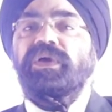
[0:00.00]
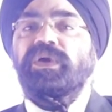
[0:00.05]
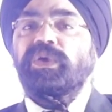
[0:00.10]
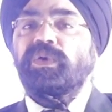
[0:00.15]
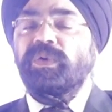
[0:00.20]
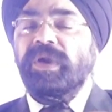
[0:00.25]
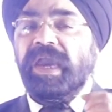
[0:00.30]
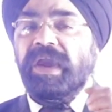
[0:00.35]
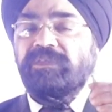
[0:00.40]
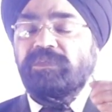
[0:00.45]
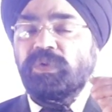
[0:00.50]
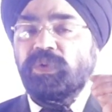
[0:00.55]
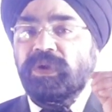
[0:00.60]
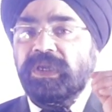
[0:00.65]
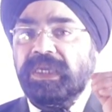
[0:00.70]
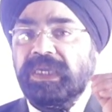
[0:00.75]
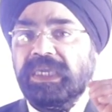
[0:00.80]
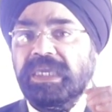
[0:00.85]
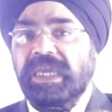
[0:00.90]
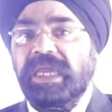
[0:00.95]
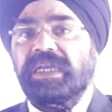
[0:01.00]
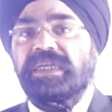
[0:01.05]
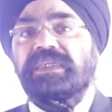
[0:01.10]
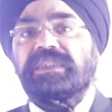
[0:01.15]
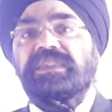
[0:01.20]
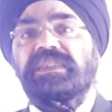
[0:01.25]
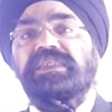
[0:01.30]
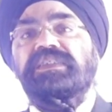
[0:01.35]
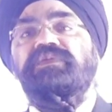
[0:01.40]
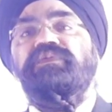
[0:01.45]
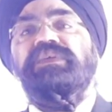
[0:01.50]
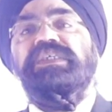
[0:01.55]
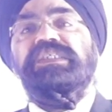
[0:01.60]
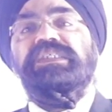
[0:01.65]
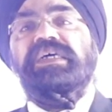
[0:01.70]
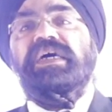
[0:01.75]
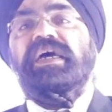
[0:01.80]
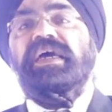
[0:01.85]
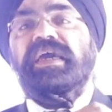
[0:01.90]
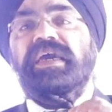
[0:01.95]
You have to get this
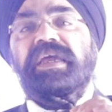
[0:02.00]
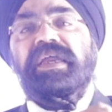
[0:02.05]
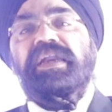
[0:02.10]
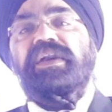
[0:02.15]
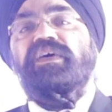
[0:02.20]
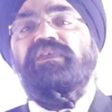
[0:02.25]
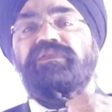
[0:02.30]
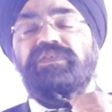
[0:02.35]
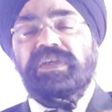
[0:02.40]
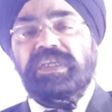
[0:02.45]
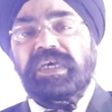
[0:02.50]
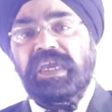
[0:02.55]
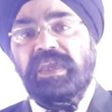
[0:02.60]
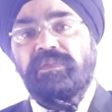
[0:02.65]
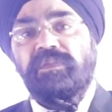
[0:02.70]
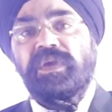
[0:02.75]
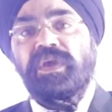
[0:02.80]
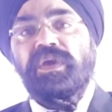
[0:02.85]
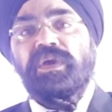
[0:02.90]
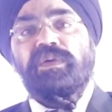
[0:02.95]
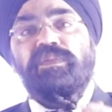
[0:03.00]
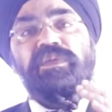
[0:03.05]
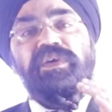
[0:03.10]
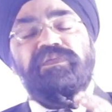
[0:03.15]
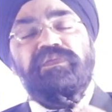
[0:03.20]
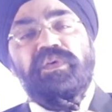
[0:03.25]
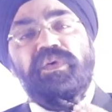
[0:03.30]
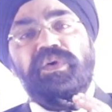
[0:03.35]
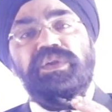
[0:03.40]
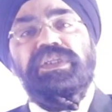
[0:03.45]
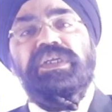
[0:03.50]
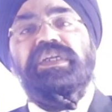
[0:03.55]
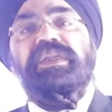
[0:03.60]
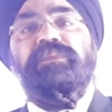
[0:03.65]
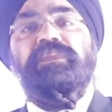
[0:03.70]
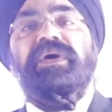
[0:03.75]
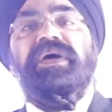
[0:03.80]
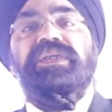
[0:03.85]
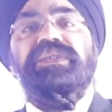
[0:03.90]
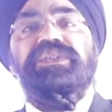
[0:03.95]
visa ahead of time before the
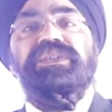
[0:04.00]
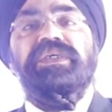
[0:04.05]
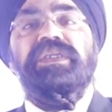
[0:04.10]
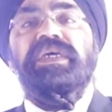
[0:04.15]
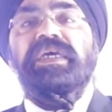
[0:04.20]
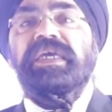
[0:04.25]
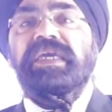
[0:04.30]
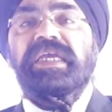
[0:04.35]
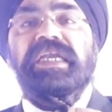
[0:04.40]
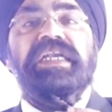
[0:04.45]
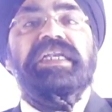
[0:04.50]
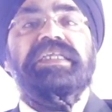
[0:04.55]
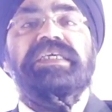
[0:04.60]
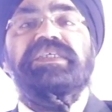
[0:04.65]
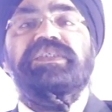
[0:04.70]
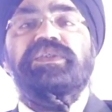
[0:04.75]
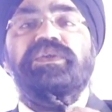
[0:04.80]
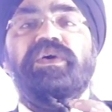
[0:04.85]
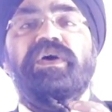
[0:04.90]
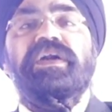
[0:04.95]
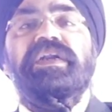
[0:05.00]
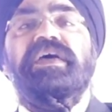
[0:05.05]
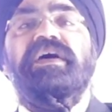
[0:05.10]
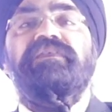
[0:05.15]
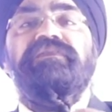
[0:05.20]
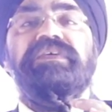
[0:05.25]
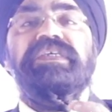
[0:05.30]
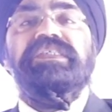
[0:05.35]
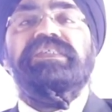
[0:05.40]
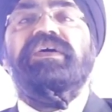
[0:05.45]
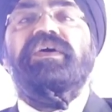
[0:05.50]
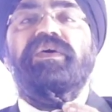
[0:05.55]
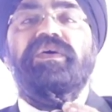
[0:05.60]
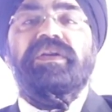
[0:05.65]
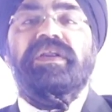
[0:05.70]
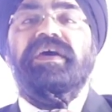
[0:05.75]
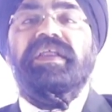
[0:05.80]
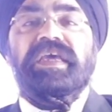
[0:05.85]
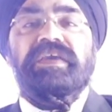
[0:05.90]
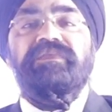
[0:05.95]
departure. It is not a visa
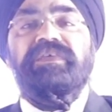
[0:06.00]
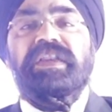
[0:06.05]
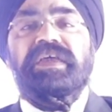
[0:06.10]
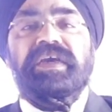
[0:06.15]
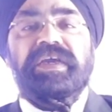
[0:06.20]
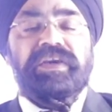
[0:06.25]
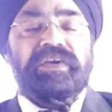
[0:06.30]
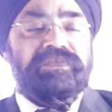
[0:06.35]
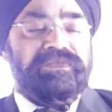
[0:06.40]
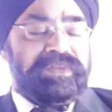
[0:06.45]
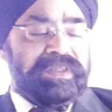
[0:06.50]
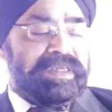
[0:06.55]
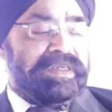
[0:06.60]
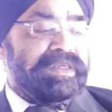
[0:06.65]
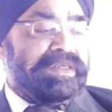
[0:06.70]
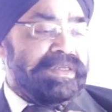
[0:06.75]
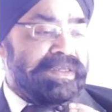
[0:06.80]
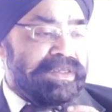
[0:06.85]
on arrival kind of thing.